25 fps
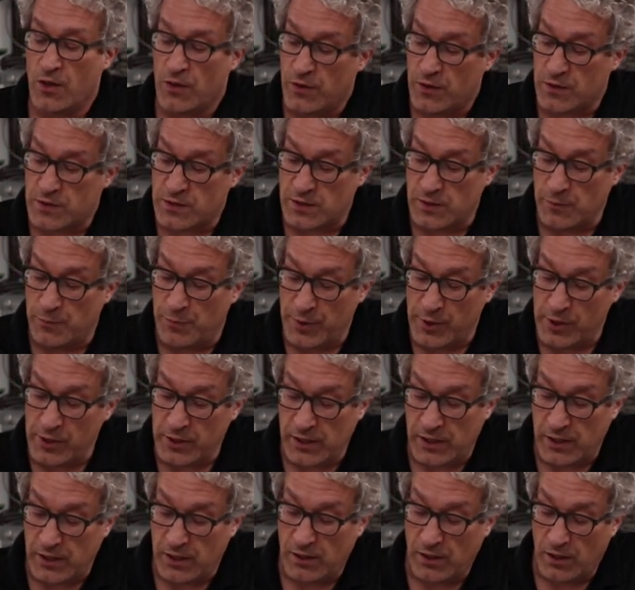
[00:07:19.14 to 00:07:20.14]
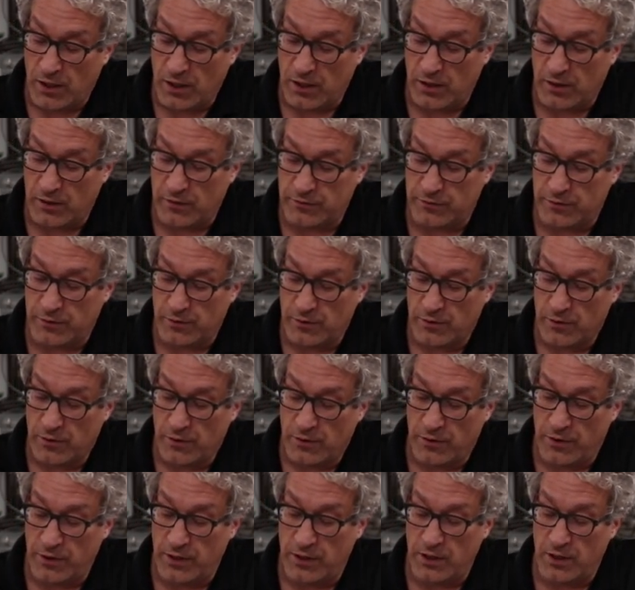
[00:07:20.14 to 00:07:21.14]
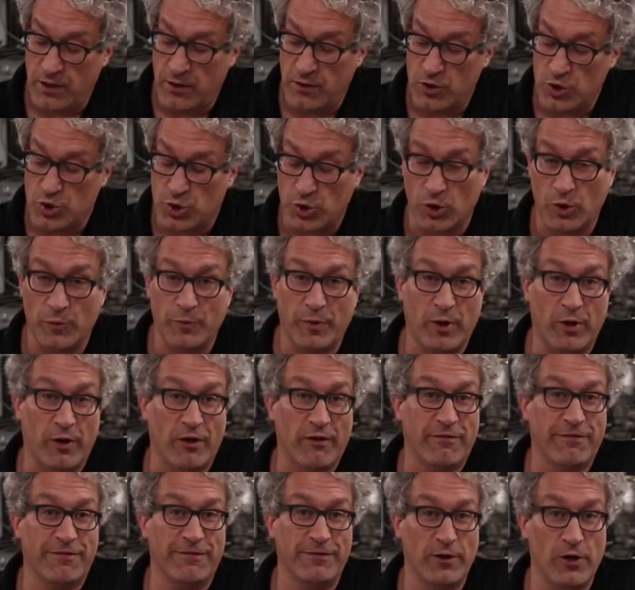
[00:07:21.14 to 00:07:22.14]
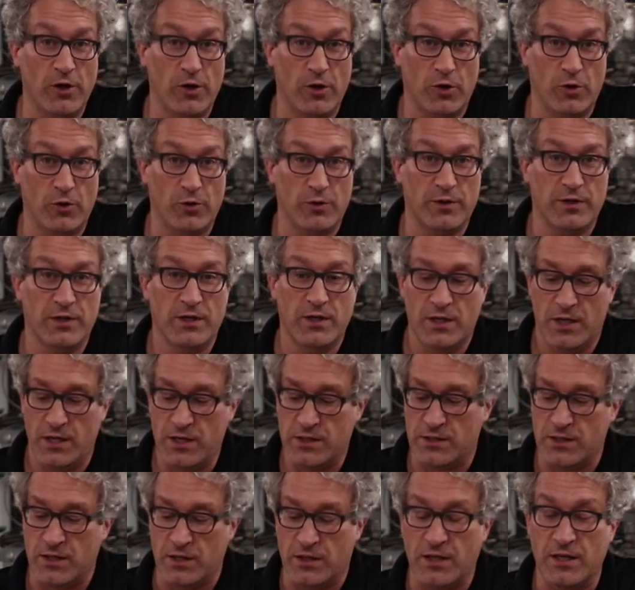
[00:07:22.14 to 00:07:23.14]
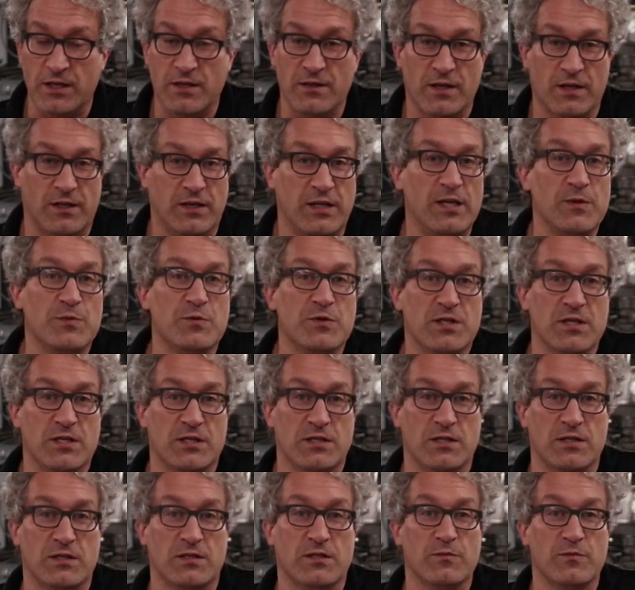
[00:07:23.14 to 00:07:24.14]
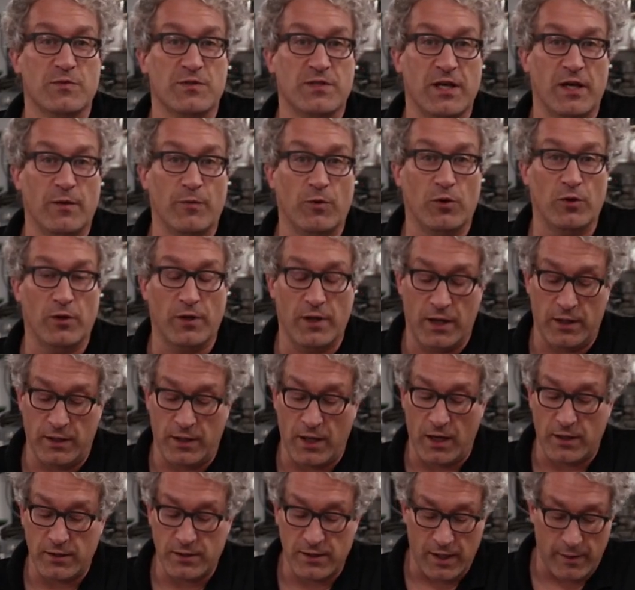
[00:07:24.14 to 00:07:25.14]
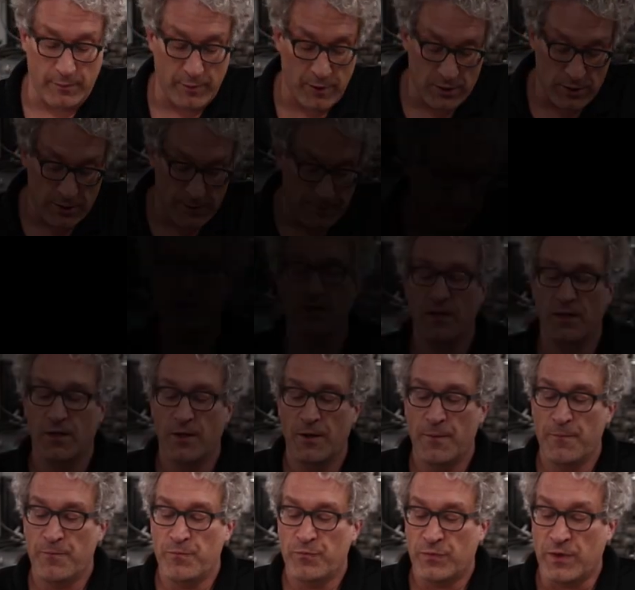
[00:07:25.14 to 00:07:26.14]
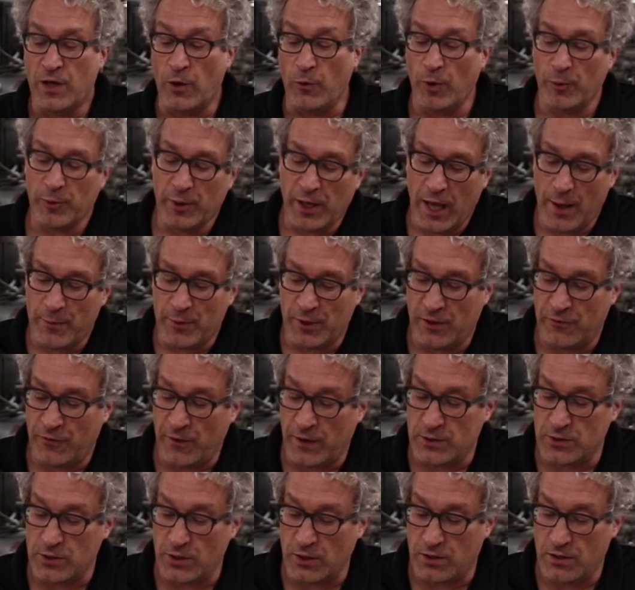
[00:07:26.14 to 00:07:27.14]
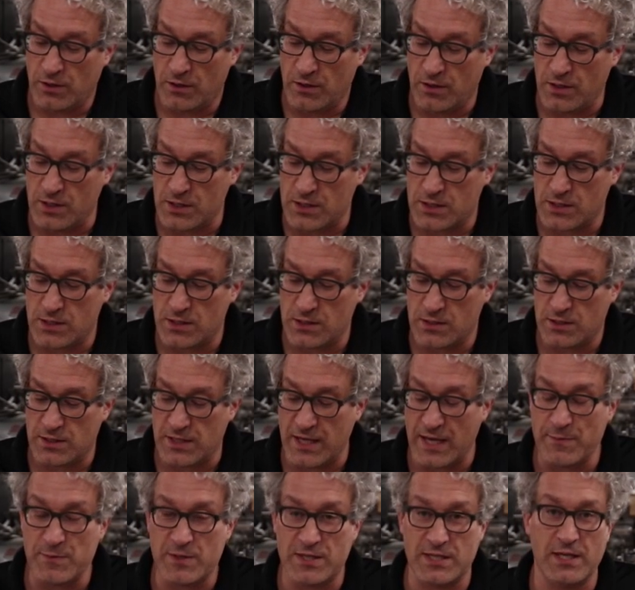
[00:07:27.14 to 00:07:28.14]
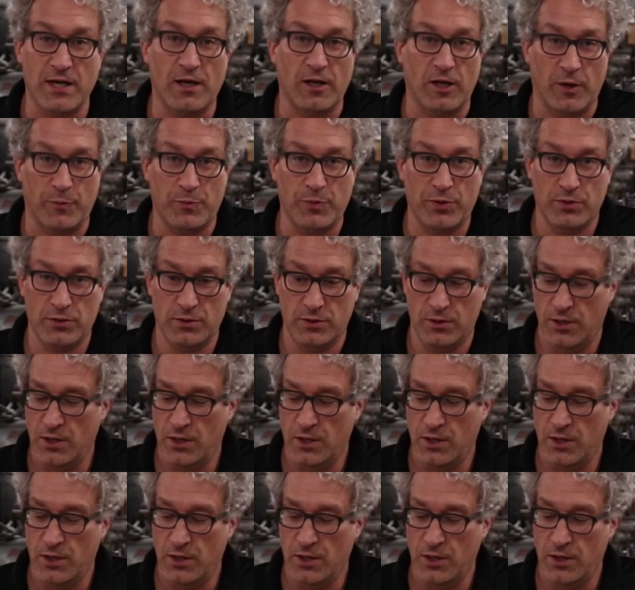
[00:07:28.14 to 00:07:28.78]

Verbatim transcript: The stability of the journal bearing flow is the thing that keeps this system stable and not damaged. Now, what would happen if I took this same setup